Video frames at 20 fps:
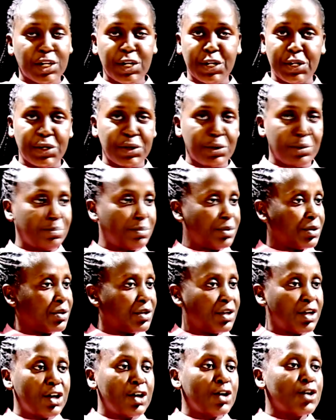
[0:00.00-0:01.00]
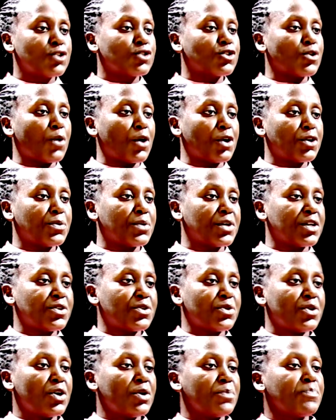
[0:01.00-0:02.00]
Nope. So what
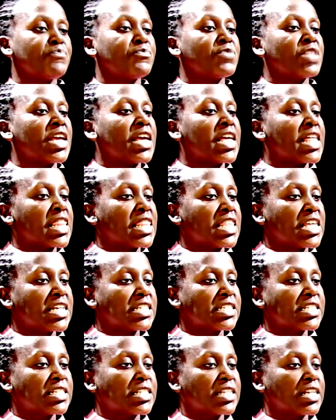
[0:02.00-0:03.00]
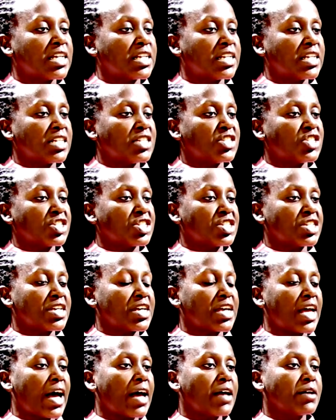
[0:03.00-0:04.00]
do? This digit
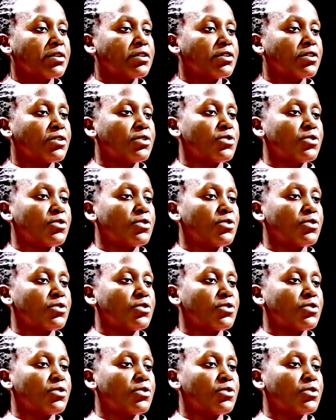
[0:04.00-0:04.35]
here